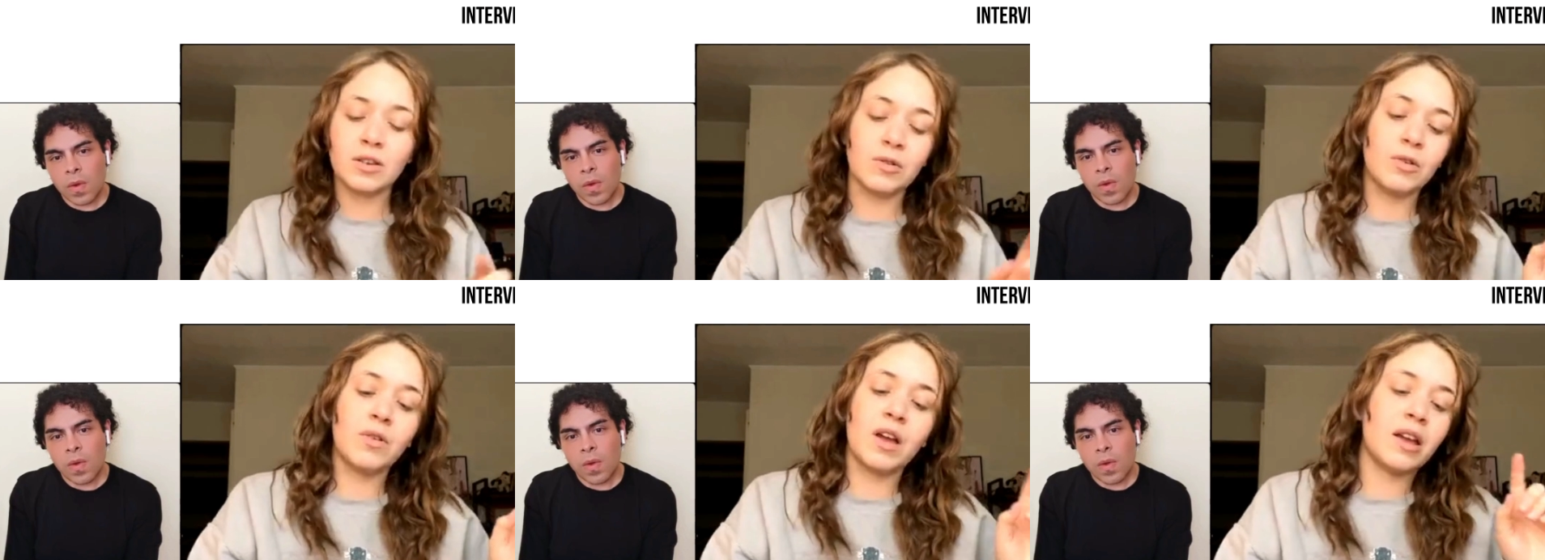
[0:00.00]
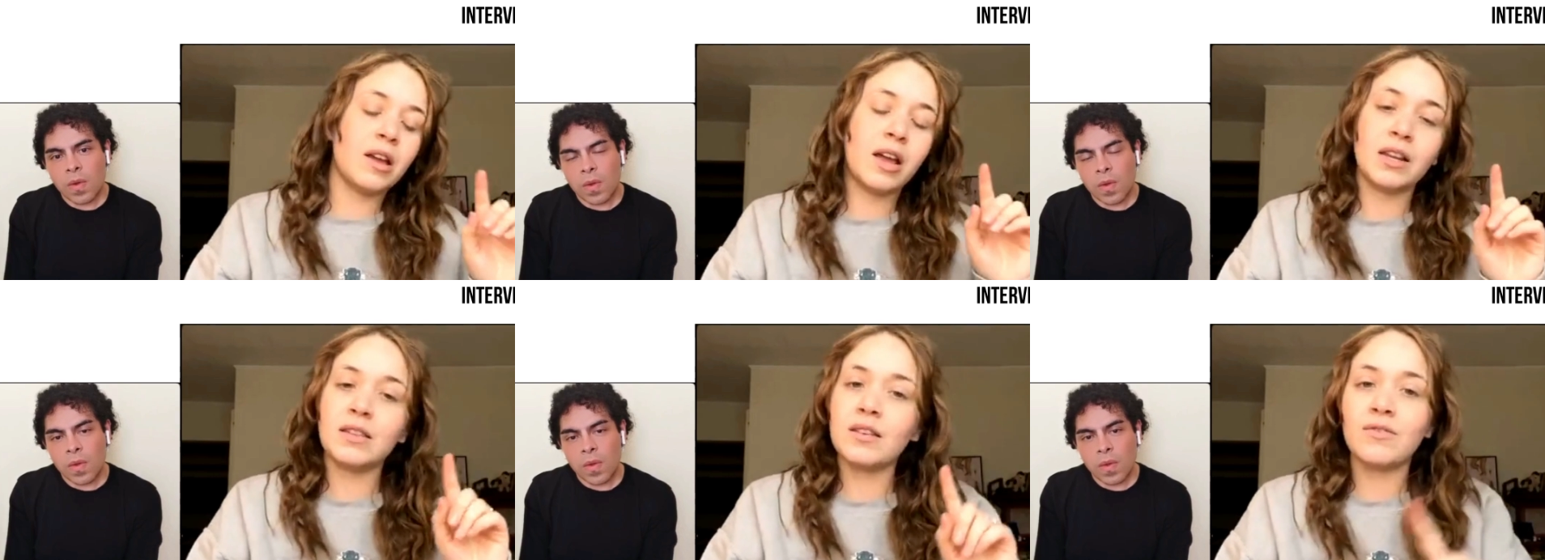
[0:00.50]
Speaker 1: So
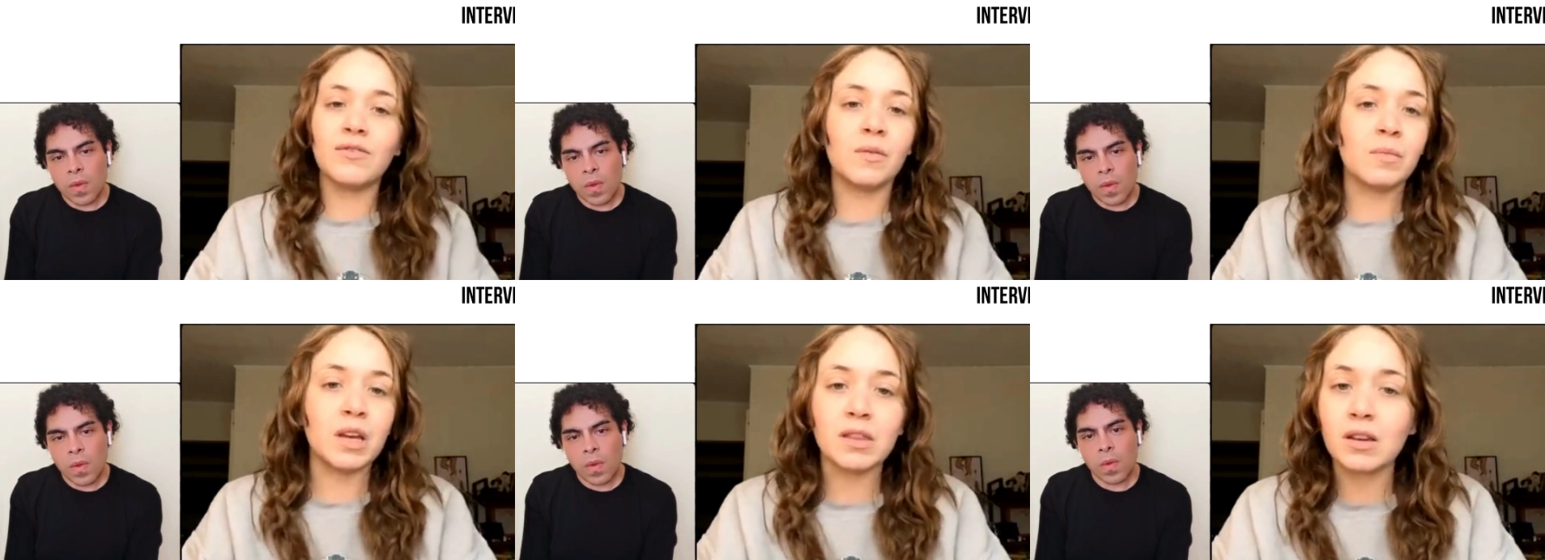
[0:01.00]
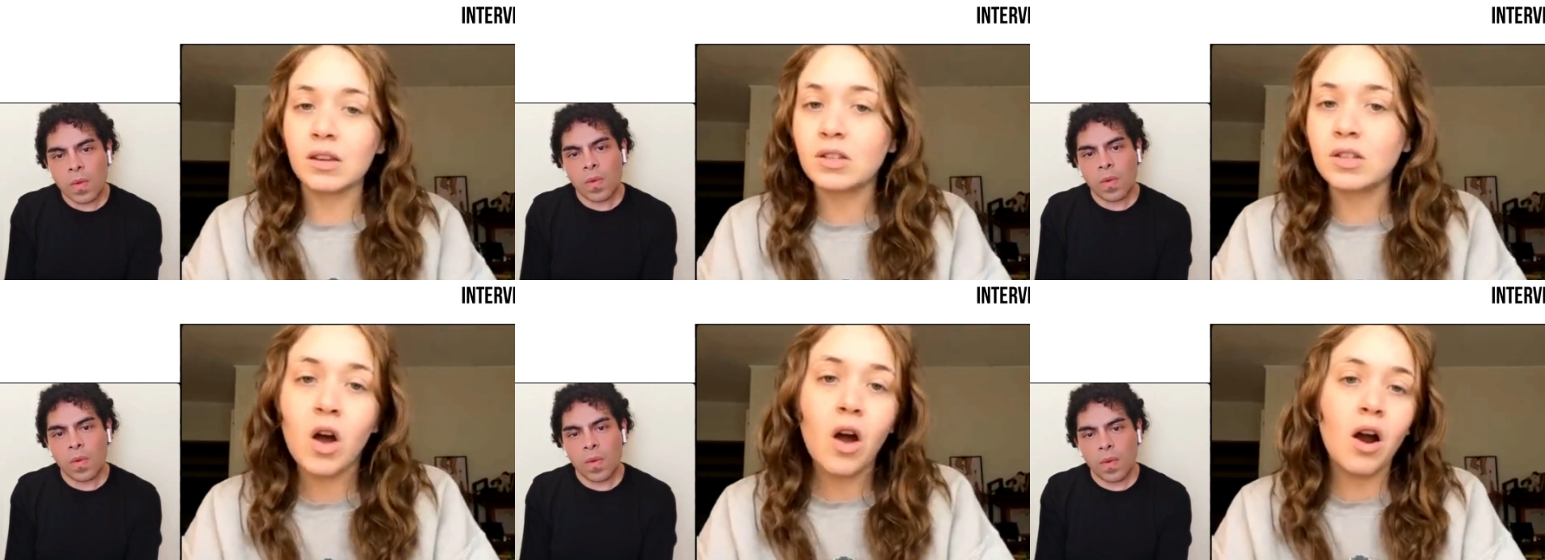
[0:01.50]
anything from like the
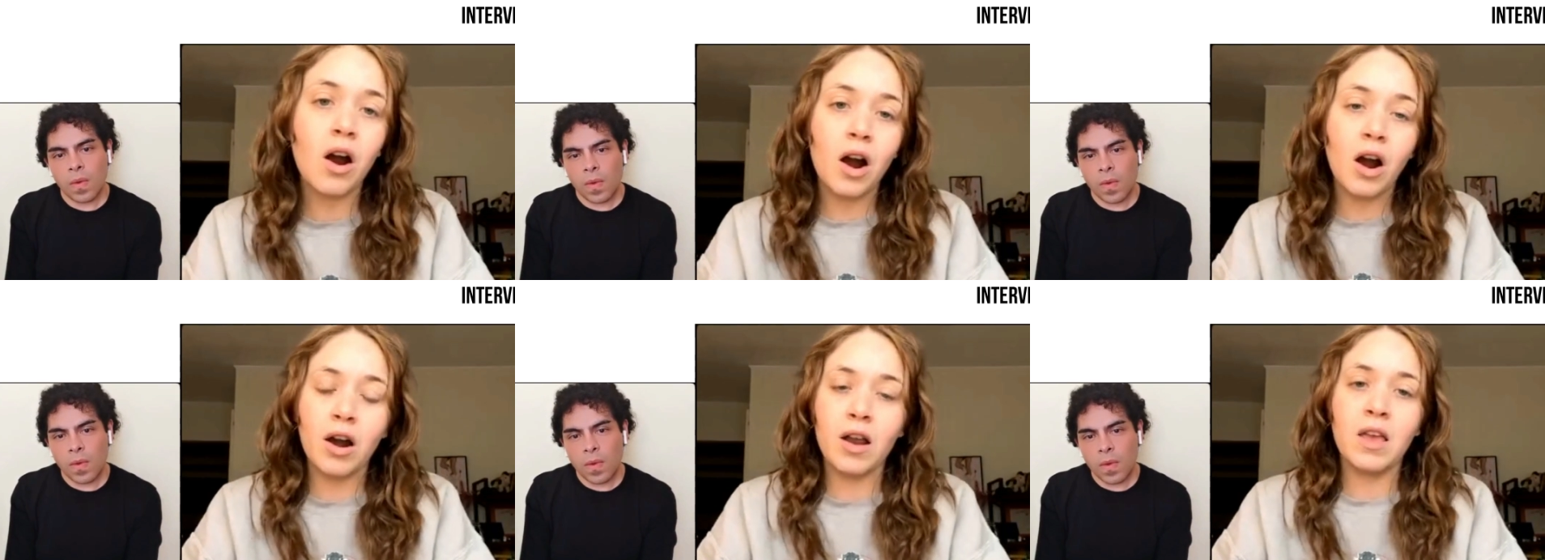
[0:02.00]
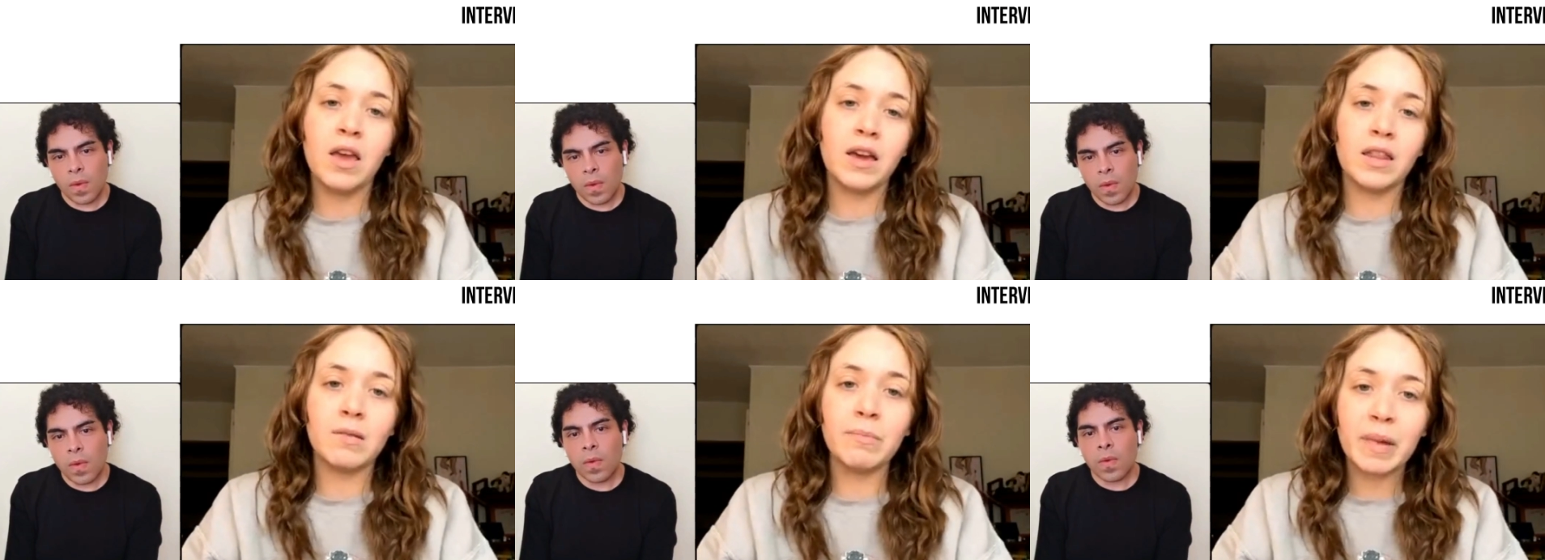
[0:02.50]
guitar
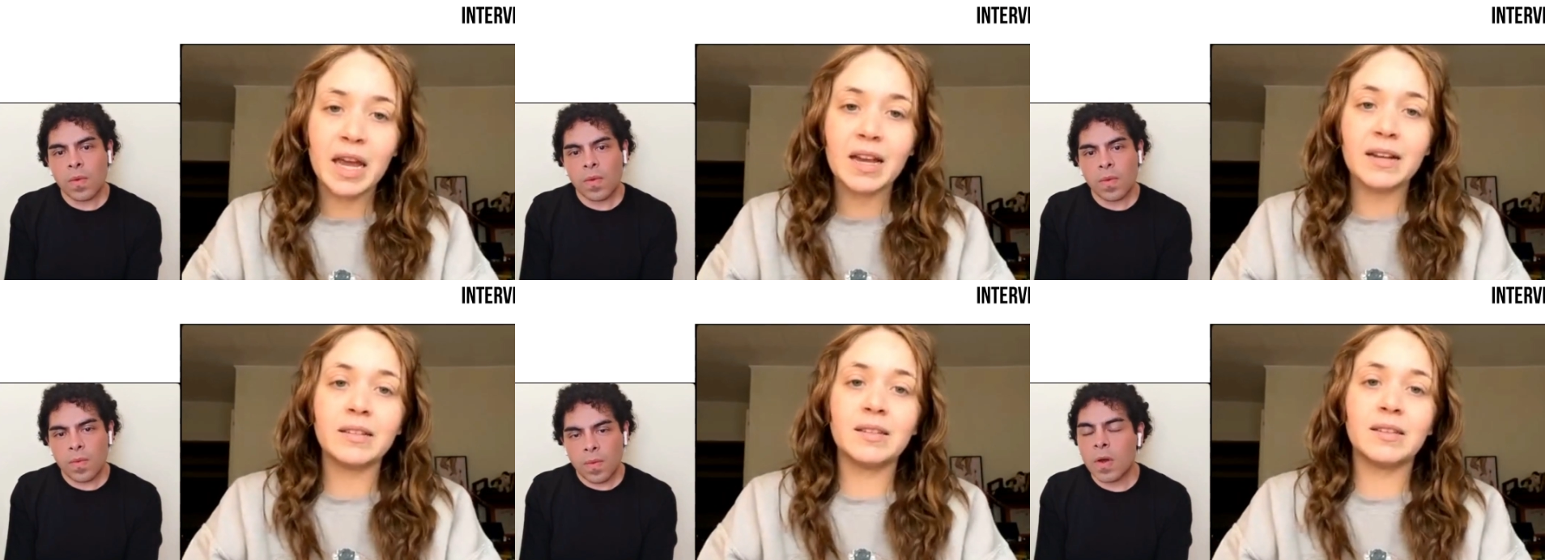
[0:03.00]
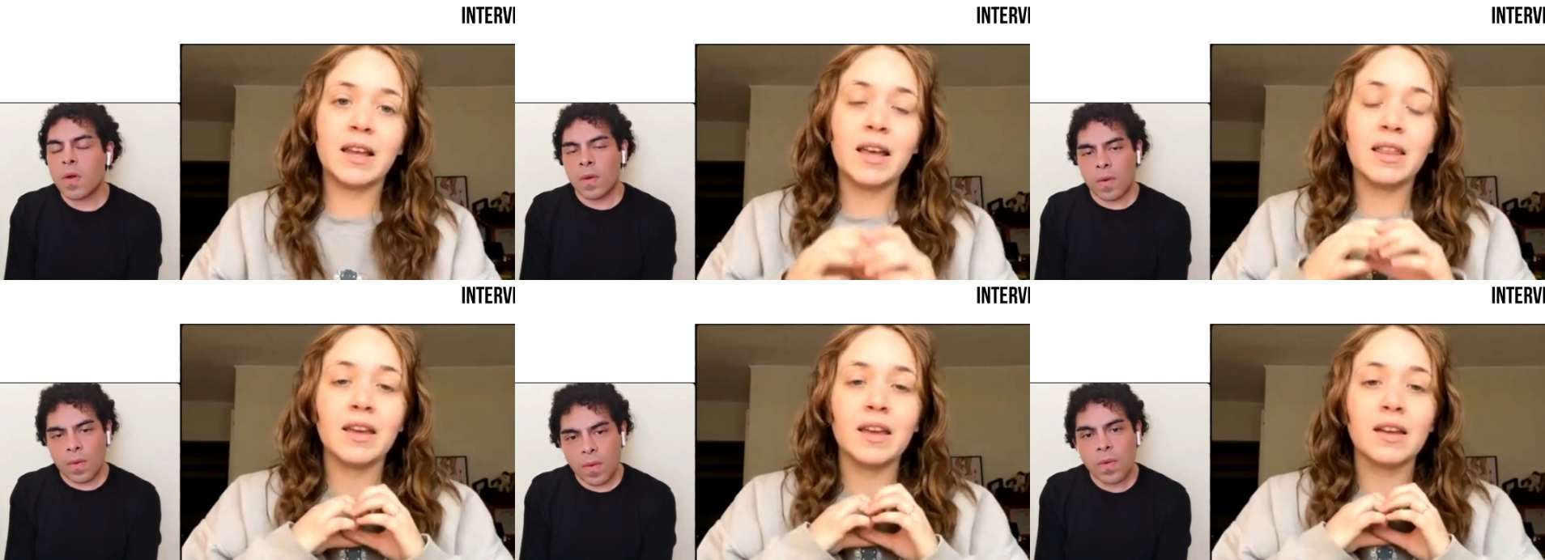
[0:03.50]
and the bass uh-huh.
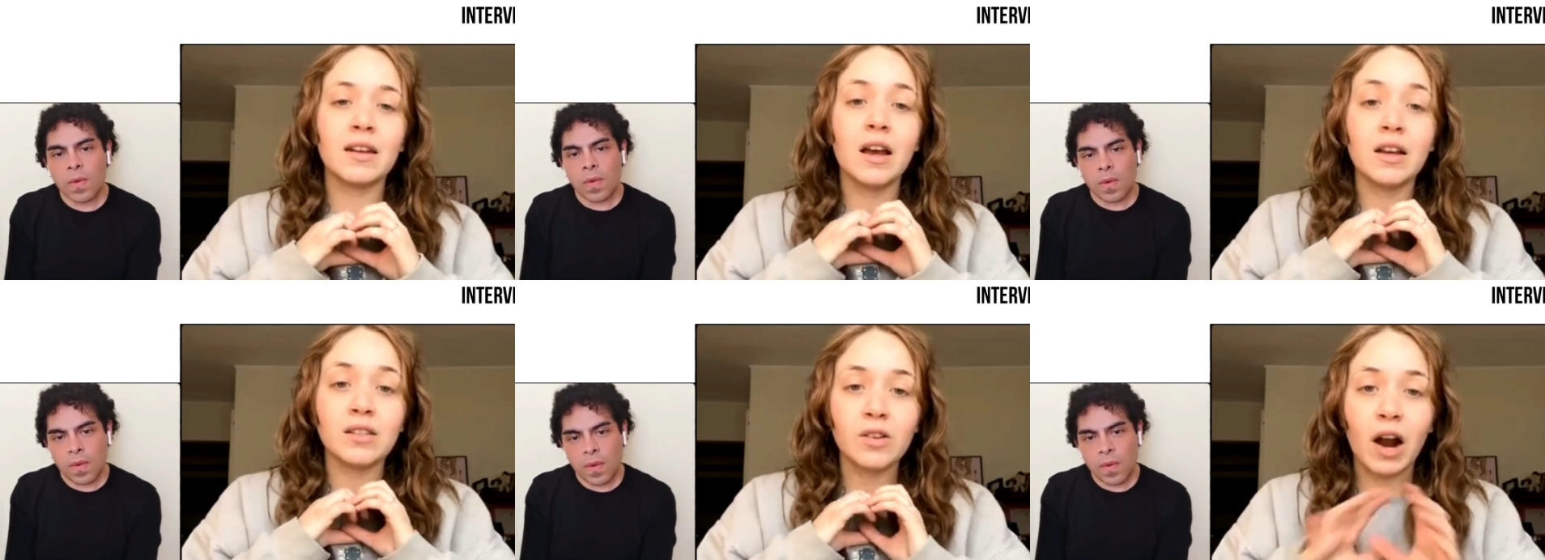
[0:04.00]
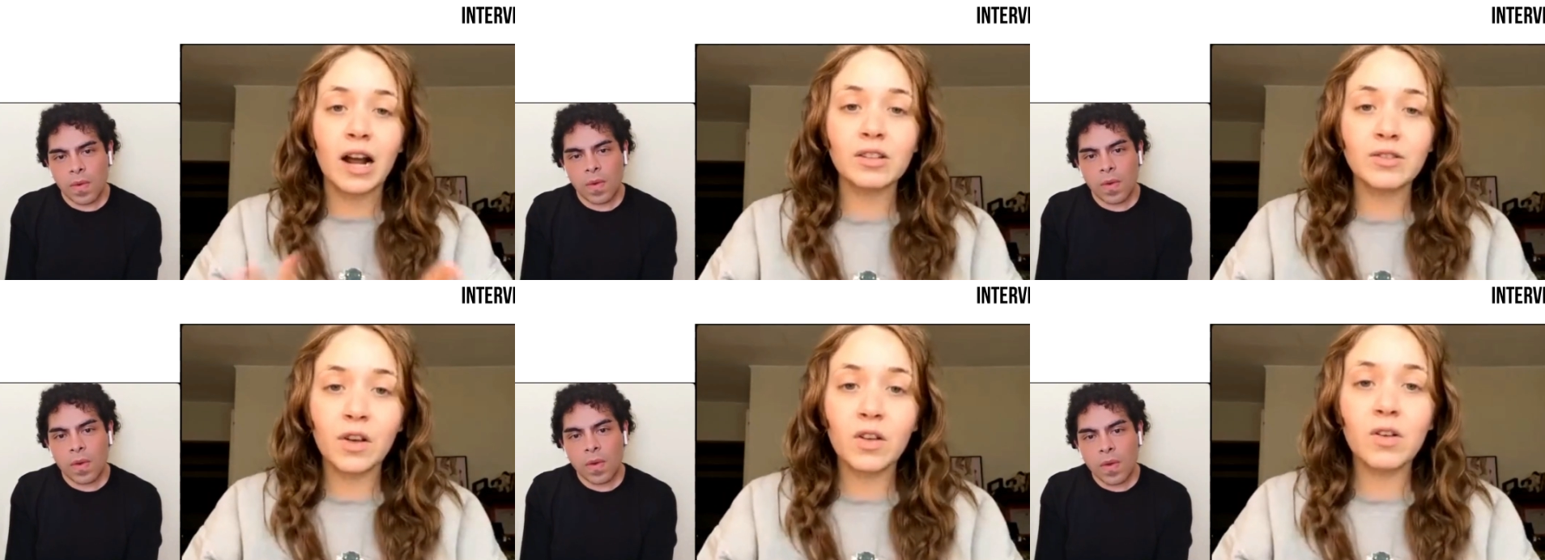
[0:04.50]
and the
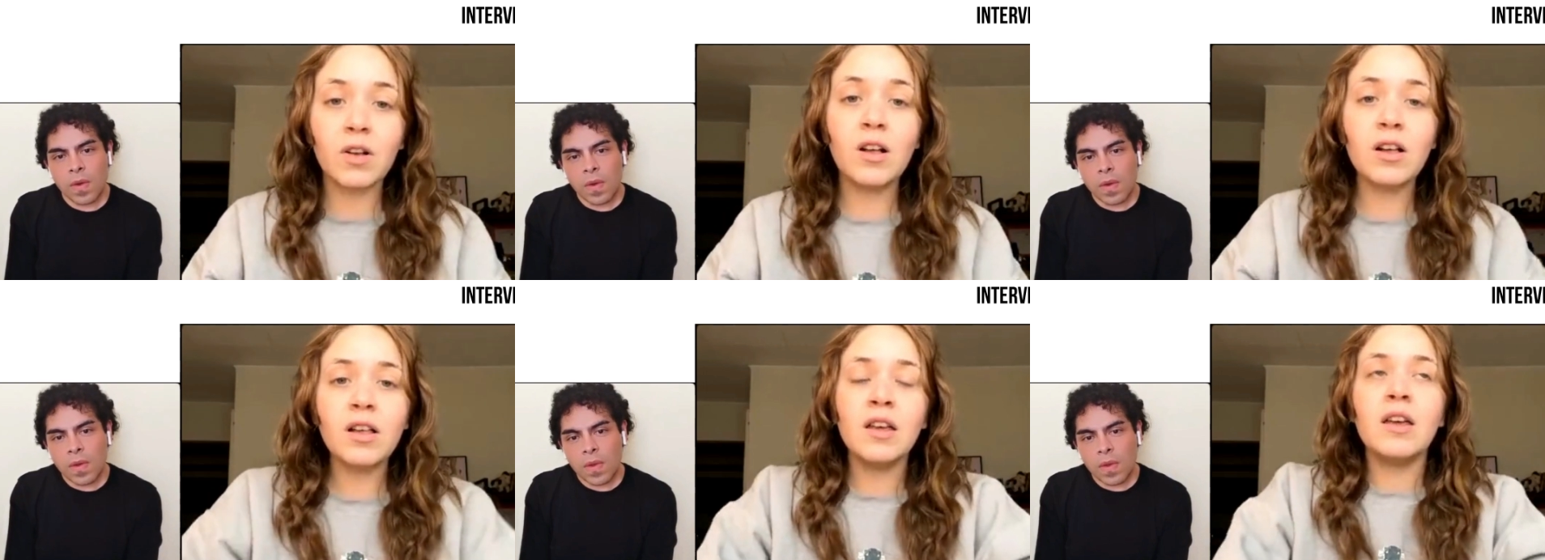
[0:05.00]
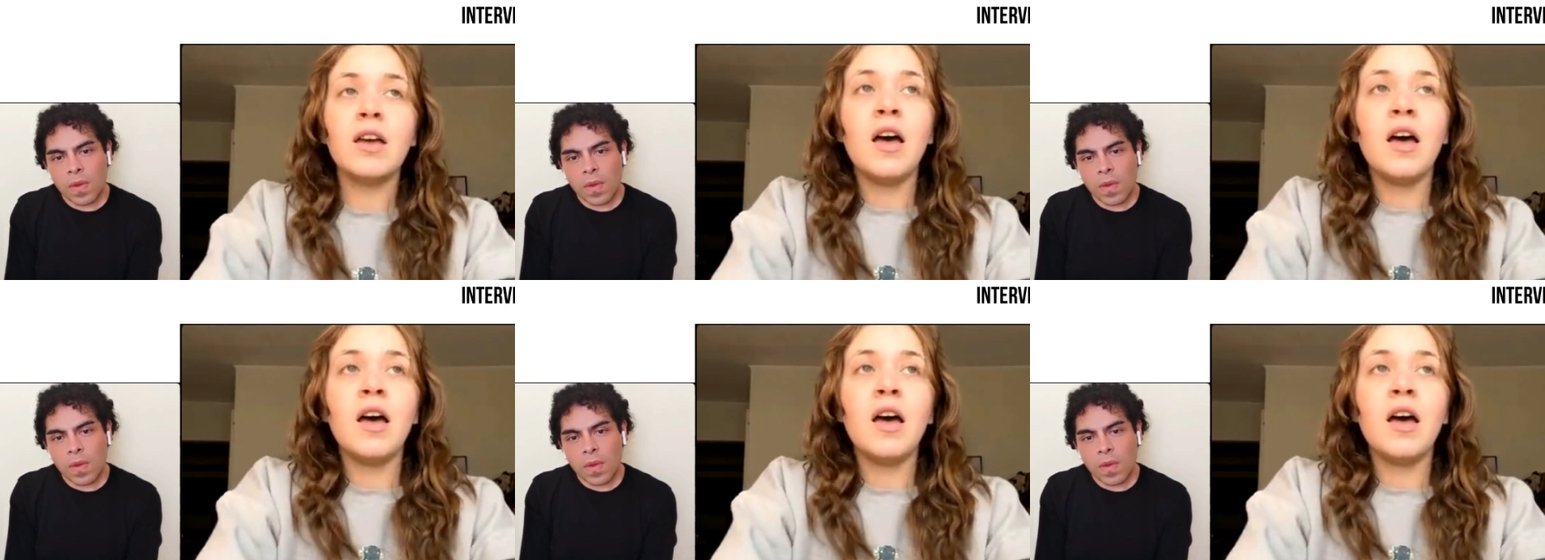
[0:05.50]
scratch vocal.